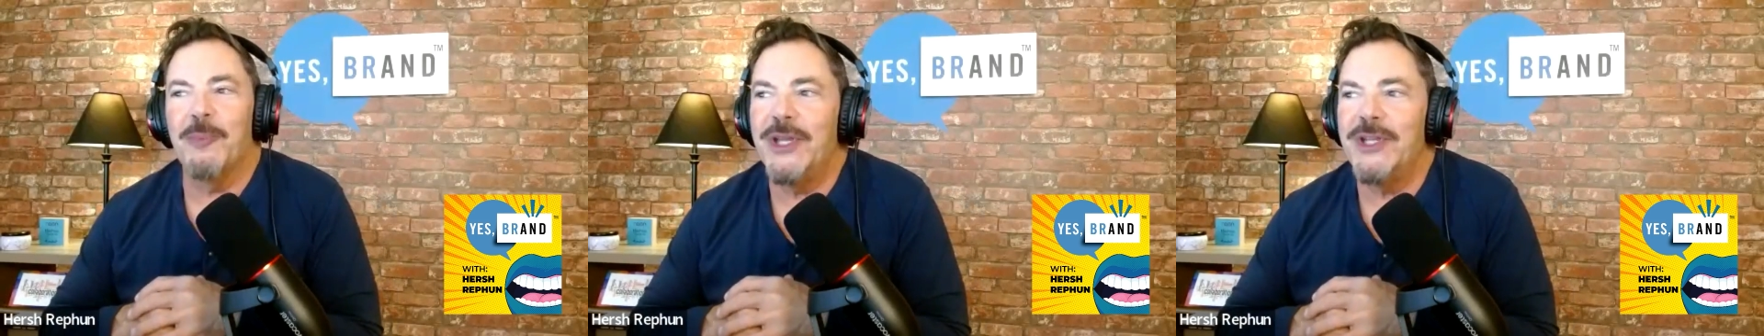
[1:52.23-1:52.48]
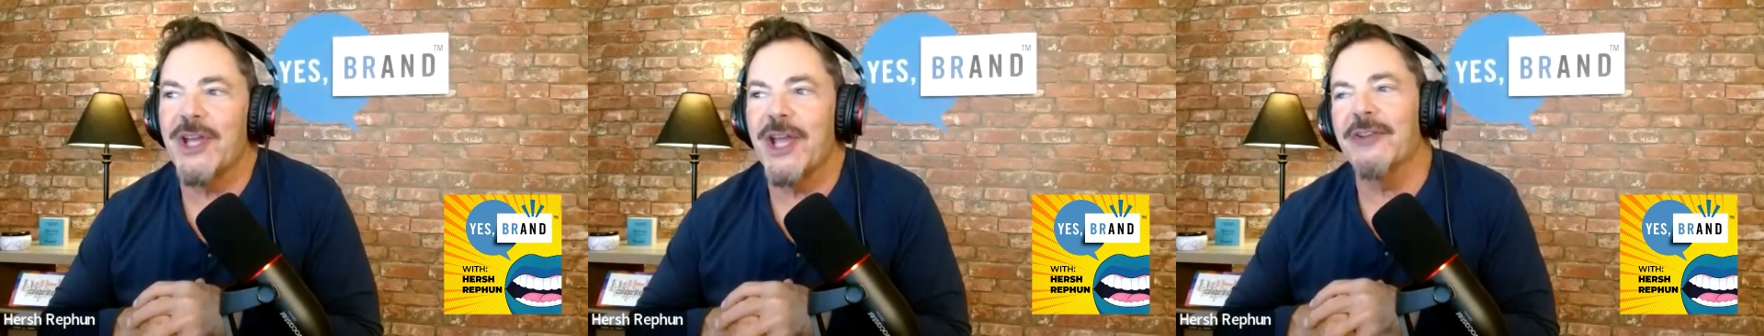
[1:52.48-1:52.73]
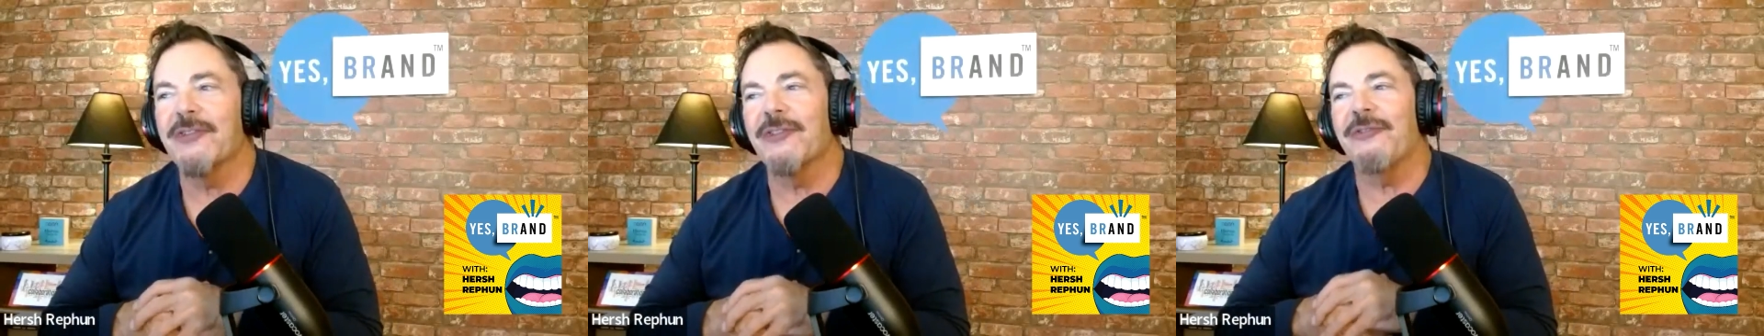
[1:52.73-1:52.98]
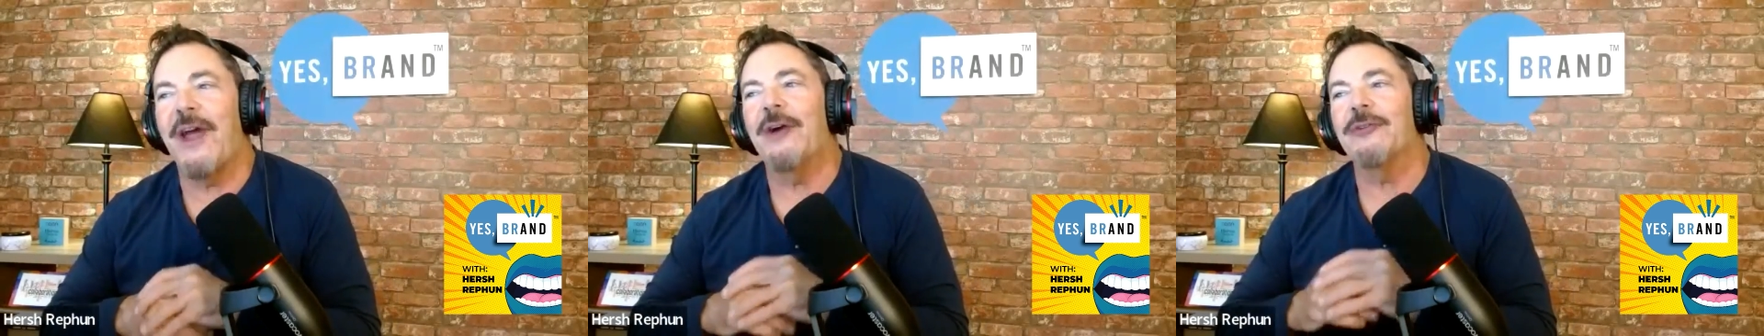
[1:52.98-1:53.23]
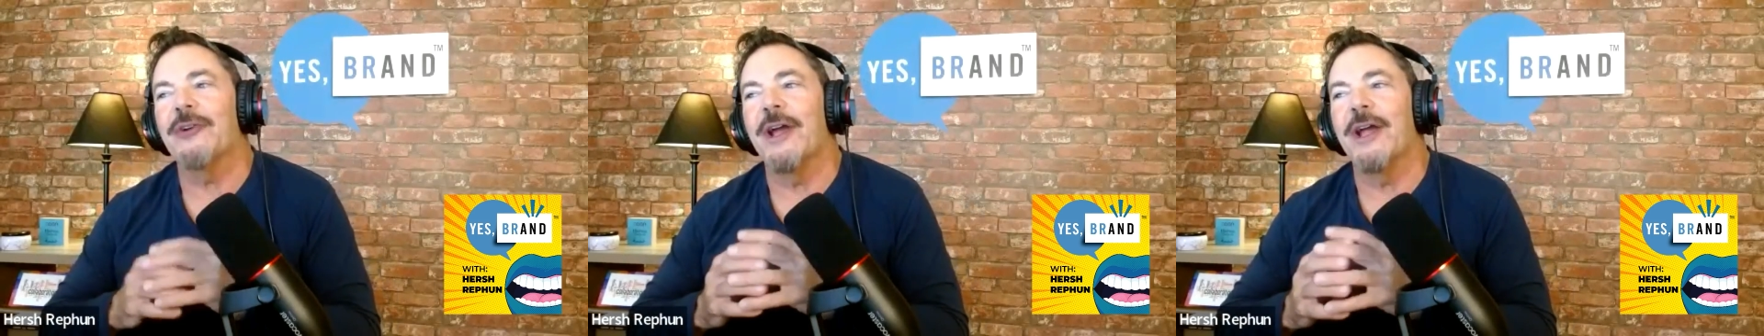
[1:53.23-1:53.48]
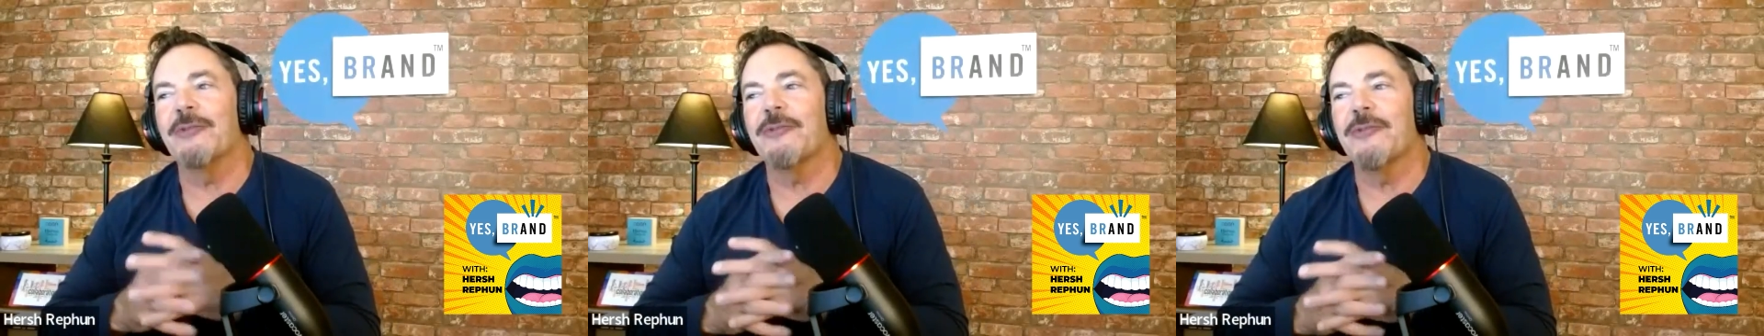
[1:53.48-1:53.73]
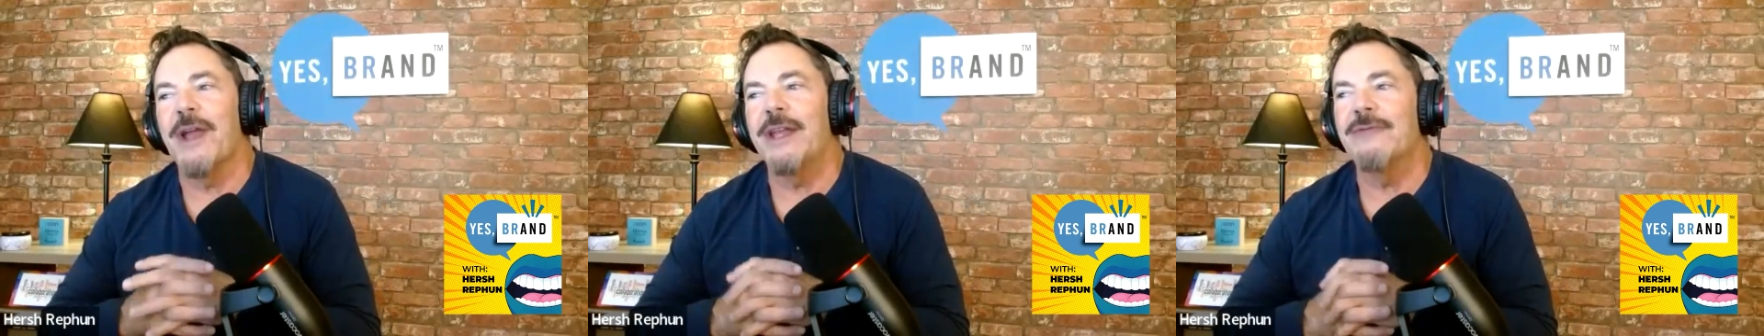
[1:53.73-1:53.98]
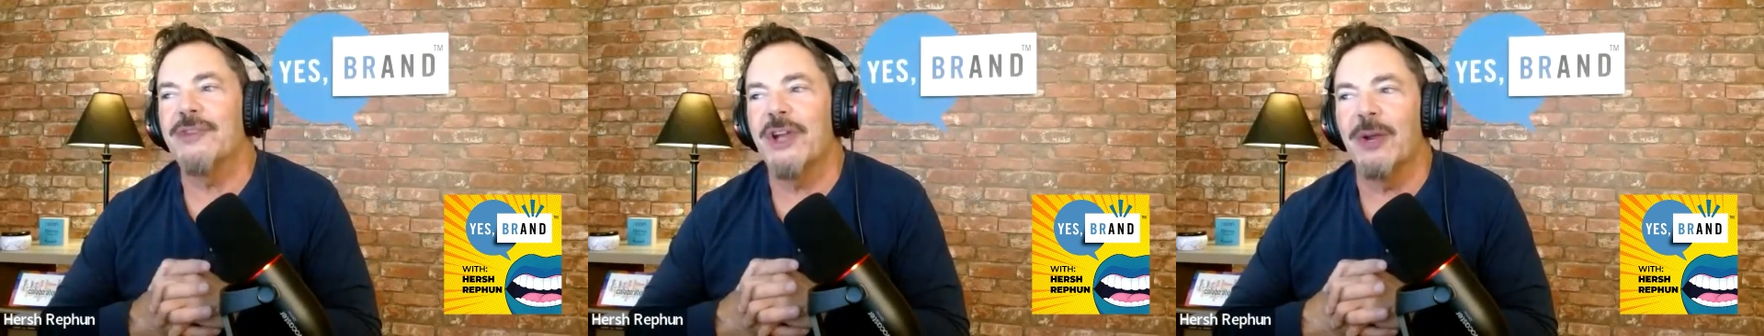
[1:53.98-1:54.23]
PJ is the founder and
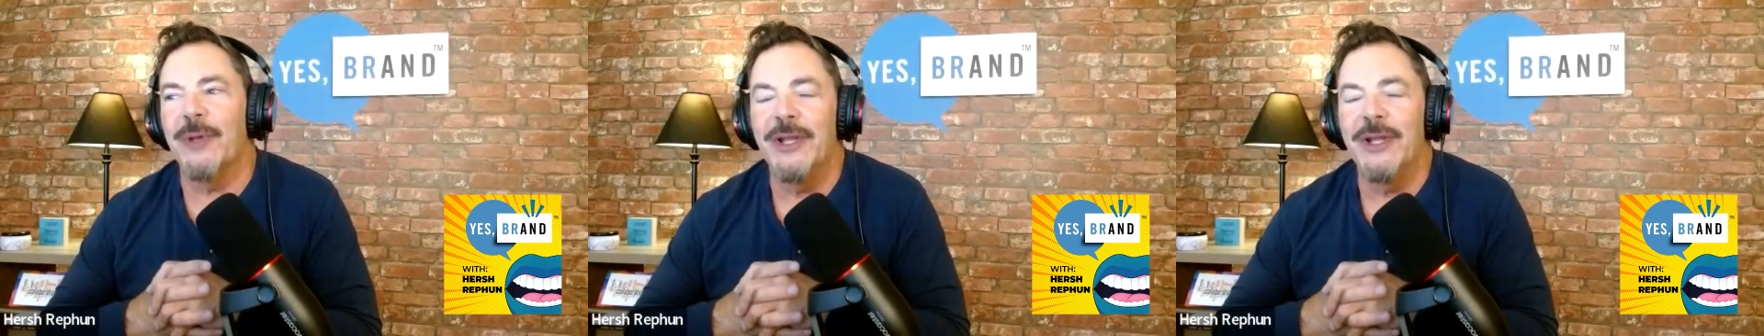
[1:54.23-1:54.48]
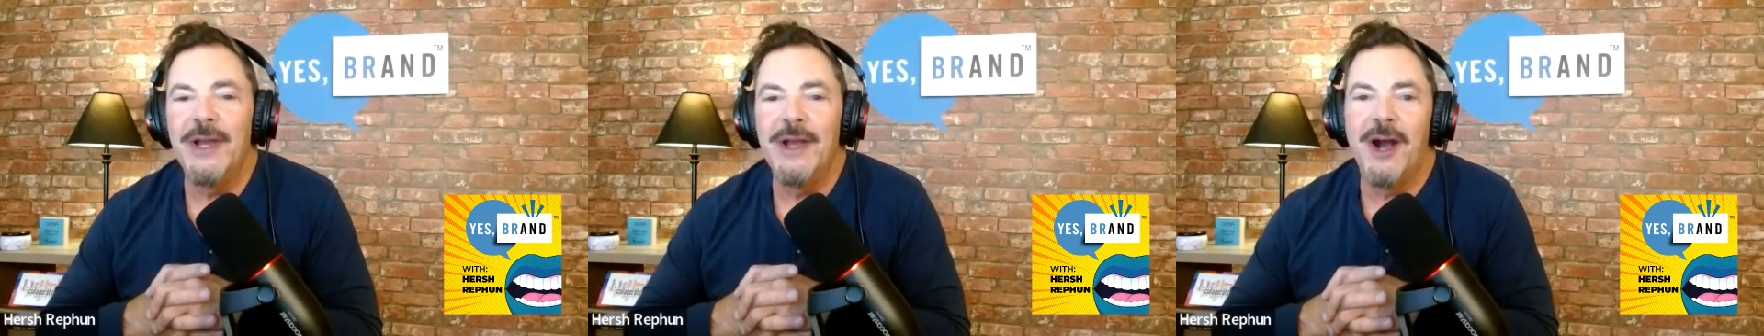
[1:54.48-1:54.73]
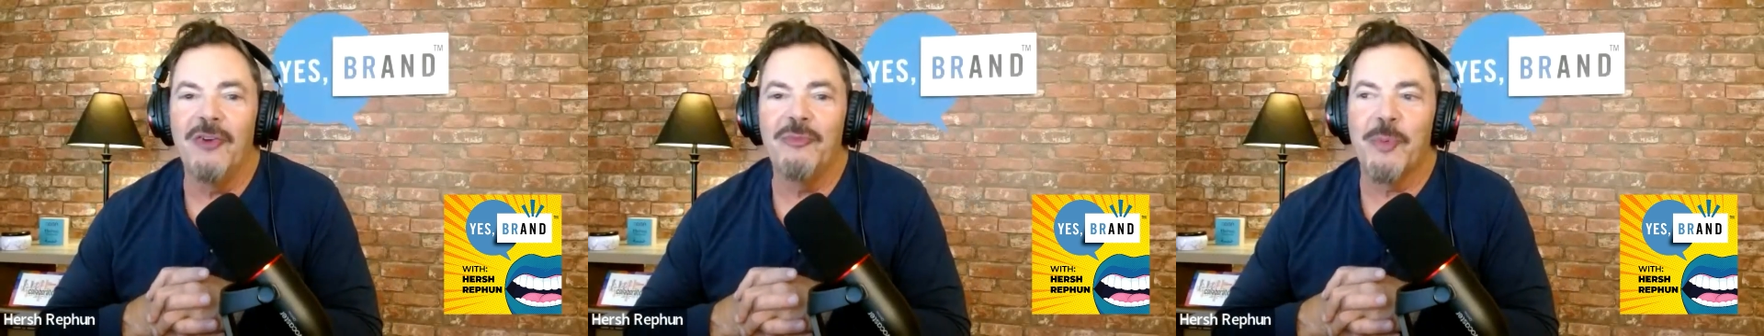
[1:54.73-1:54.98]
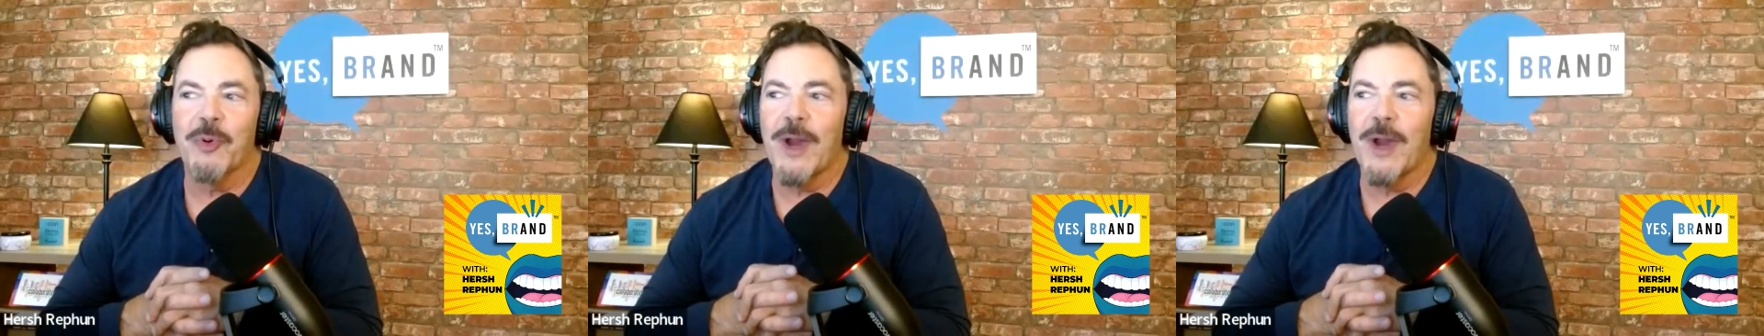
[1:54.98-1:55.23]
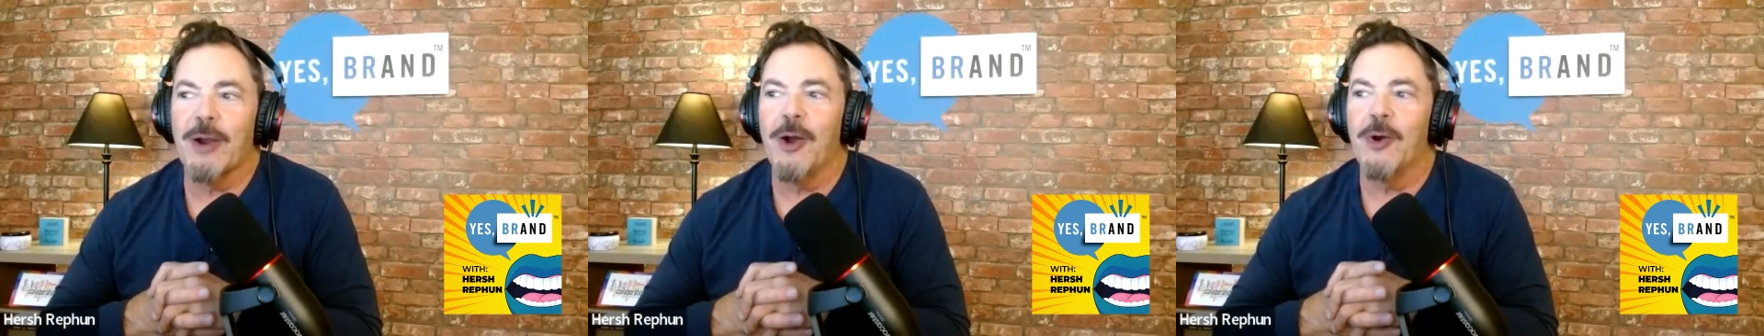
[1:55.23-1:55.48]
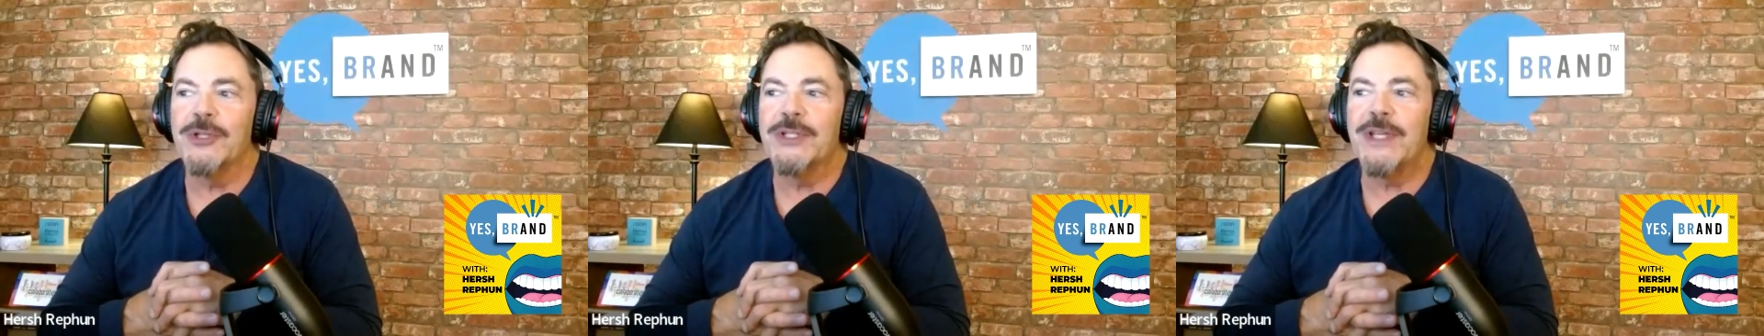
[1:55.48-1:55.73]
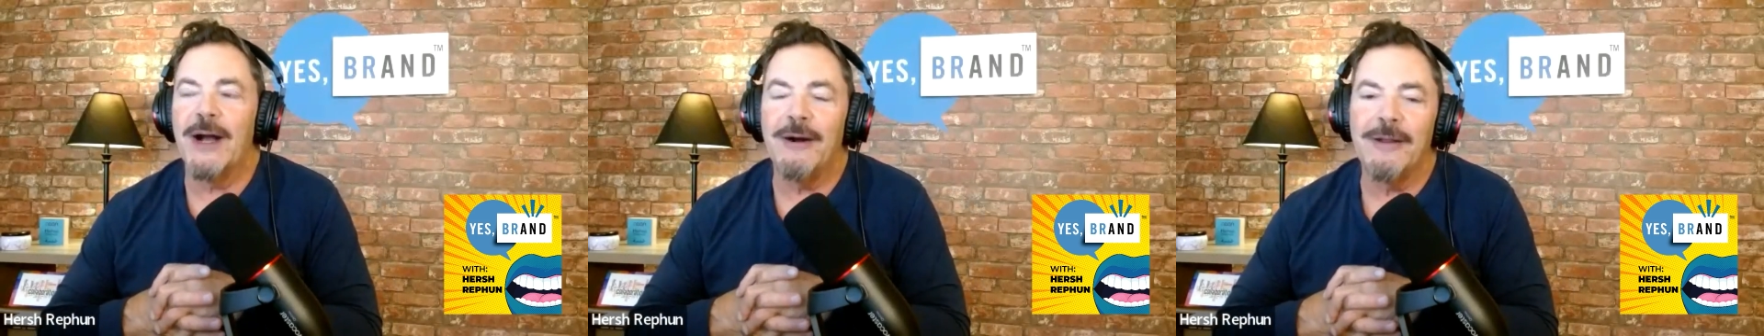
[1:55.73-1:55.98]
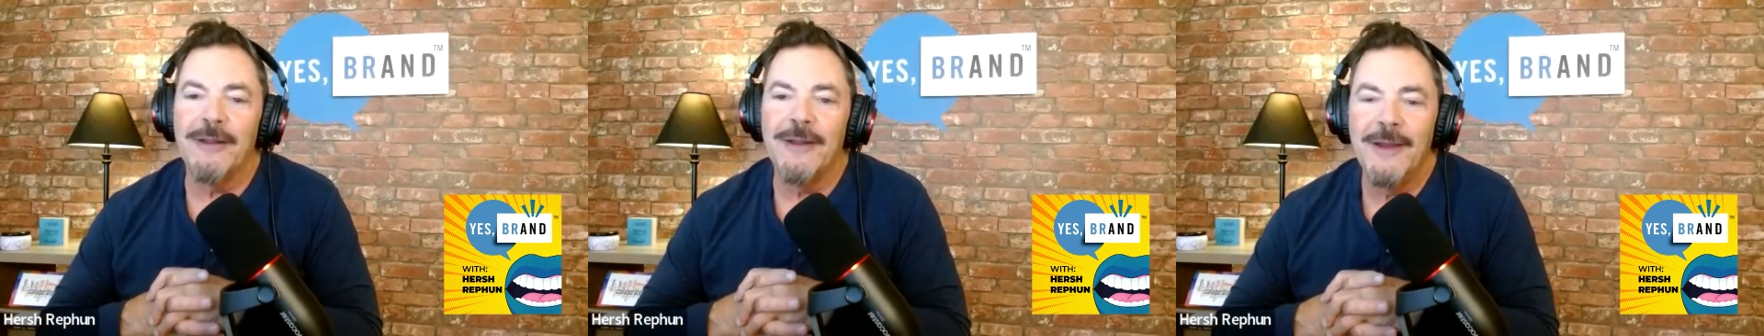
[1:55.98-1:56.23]
creative chairman of Pereira
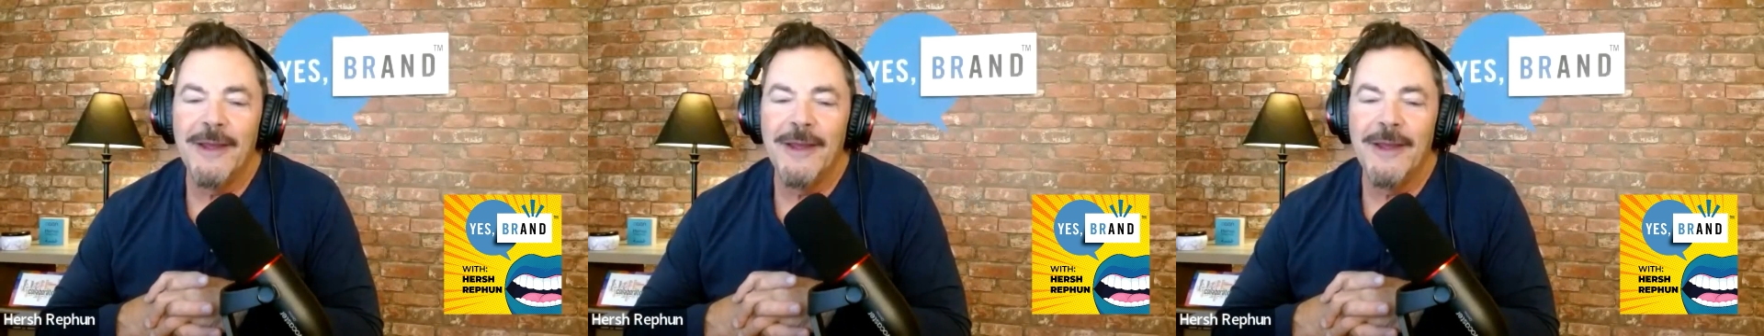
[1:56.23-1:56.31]
O'Dell.